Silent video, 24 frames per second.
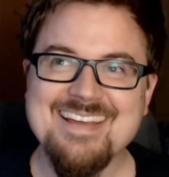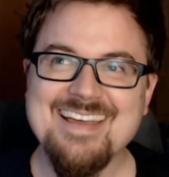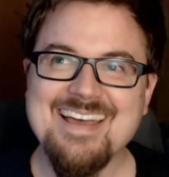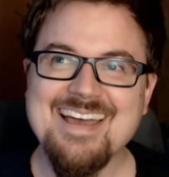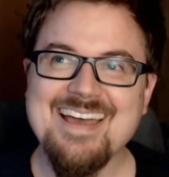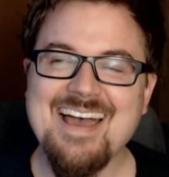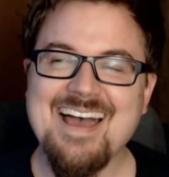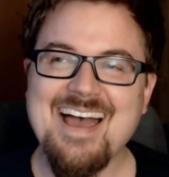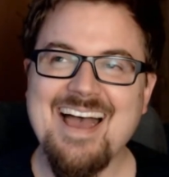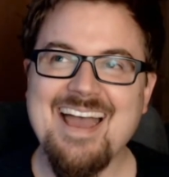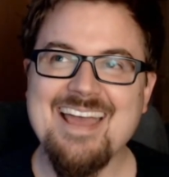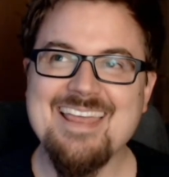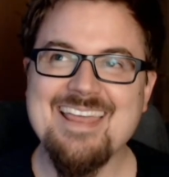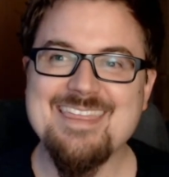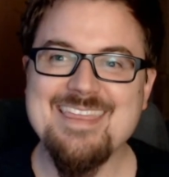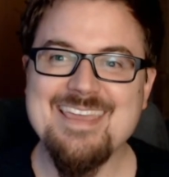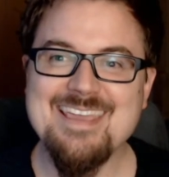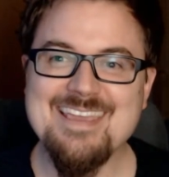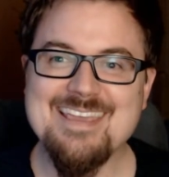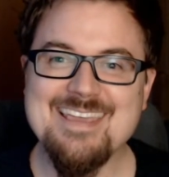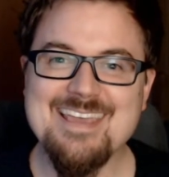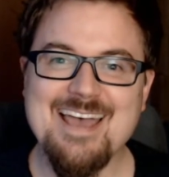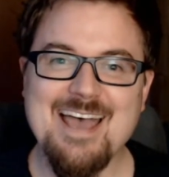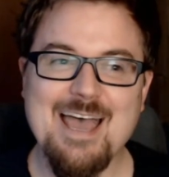I
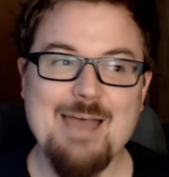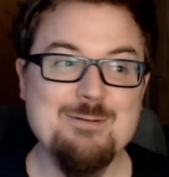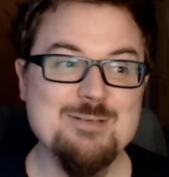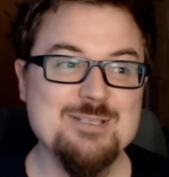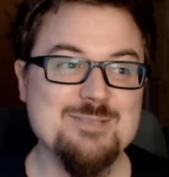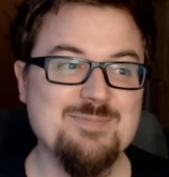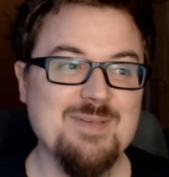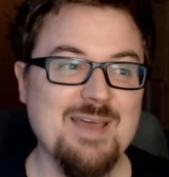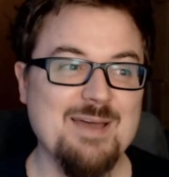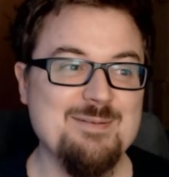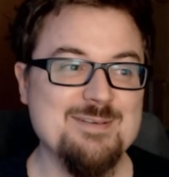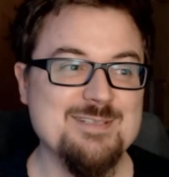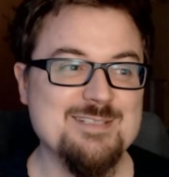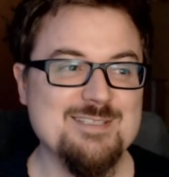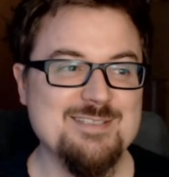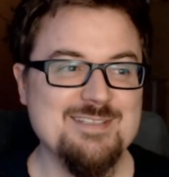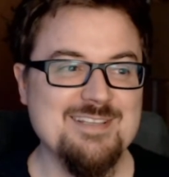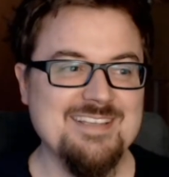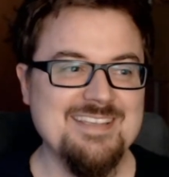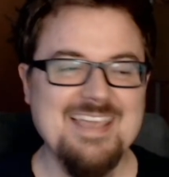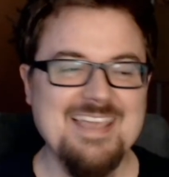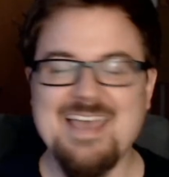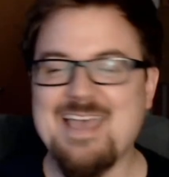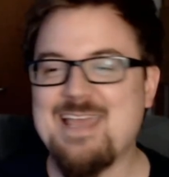think
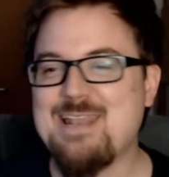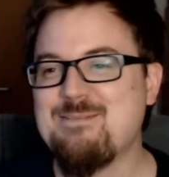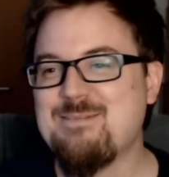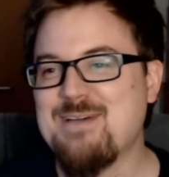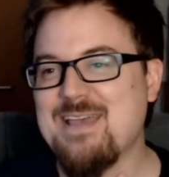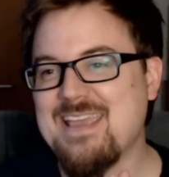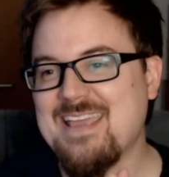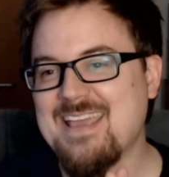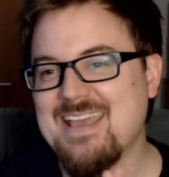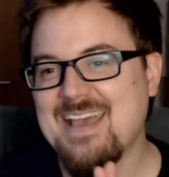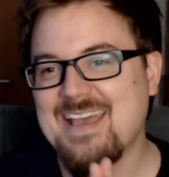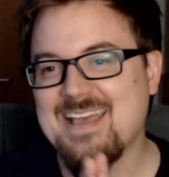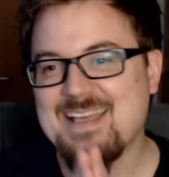anyway,